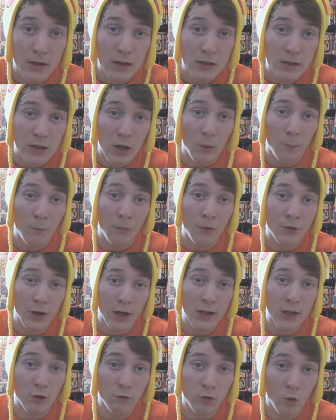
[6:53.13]
So,
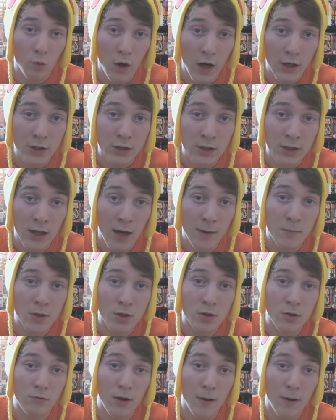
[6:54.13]
thank you for watching. I'm Mr.